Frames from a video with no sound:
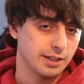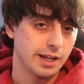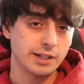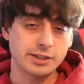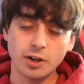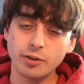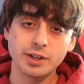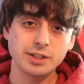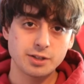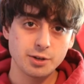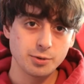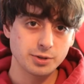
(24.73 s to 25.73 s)
And DALL-E
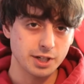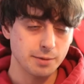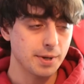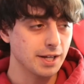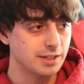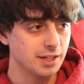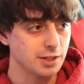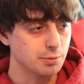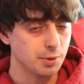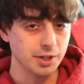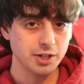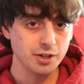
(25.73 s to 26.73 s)
2's in painting is
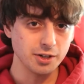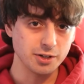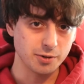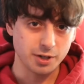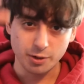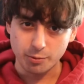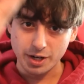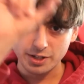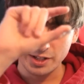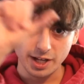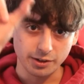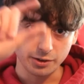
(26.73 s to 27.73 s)
pretty good. You can
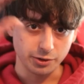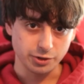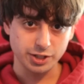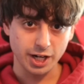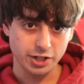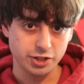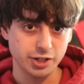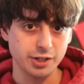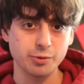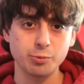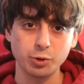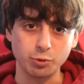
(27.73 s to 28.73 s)
erase that little section
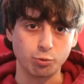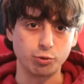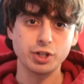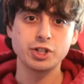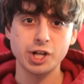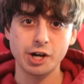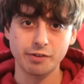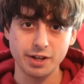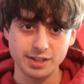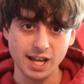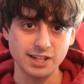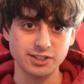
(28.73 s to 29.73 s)
and it will
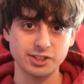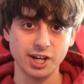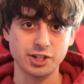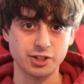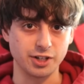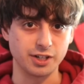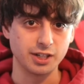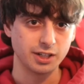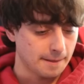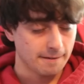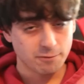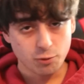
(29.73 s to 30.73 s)
regenerate that section.
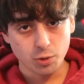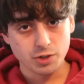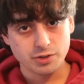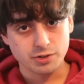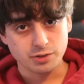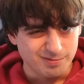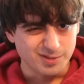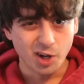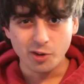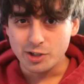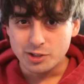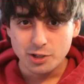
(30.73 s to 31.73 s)
Of course,
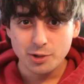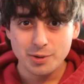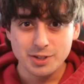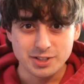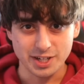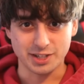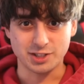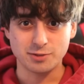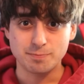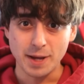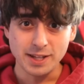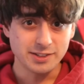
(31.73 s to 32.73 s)
DALL-E 2 is
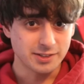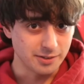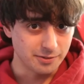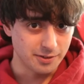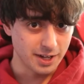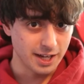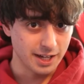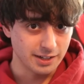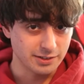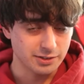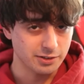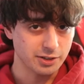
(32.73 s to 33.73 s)
expensive,
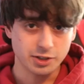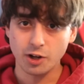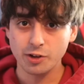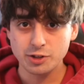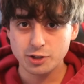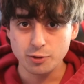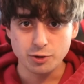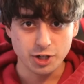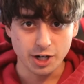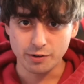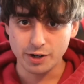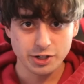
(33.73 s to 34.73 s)
and the DALL-E 2
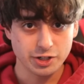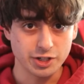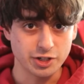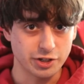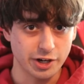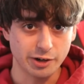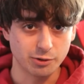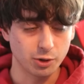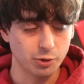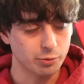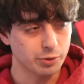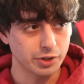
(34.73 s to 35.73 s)
generation in
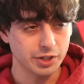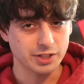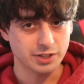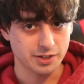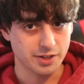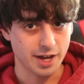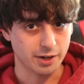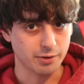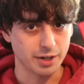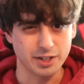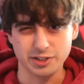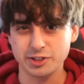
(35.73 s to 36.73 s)
general really isn't that
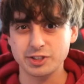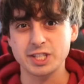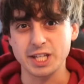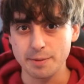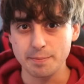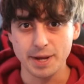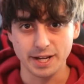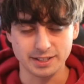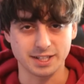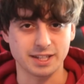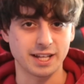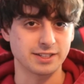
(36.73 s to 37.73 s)
great. It's just the in
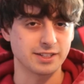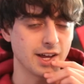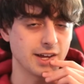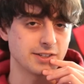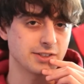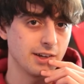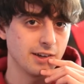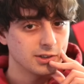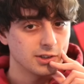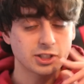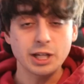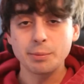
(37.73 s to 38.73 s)
painting that's nice.
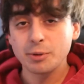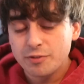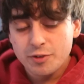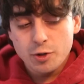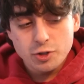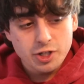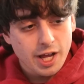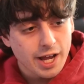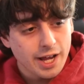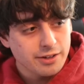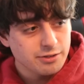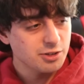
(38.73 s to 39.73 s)
Stable Diffusion
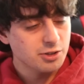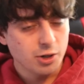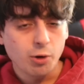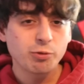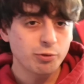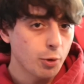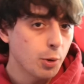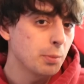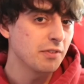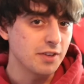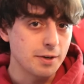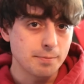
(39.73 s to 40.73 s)
has its own form
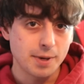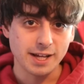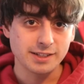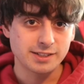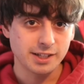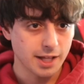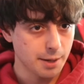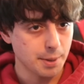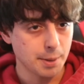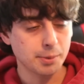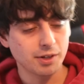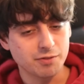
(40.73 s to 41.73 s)
of in painting that
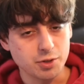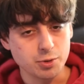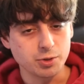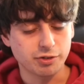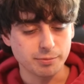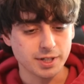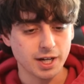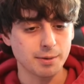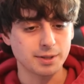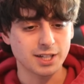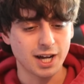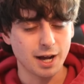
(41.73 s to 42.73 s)
people have used from time
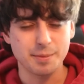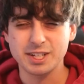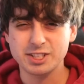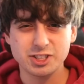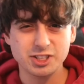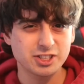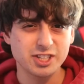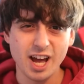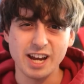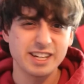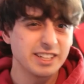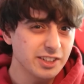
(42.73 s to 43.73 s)
to time, and it's just
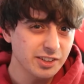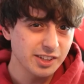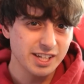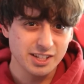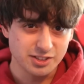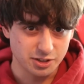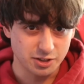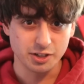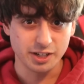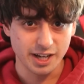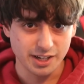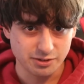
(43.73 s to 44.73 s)
not nearly as
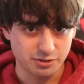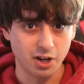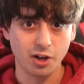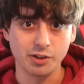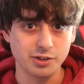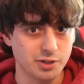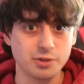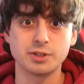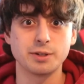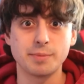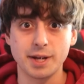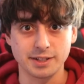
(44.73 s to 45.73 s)
good as DALL-E 2's
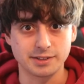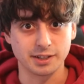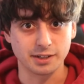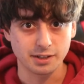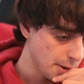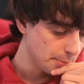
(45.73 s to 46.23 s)
in painting.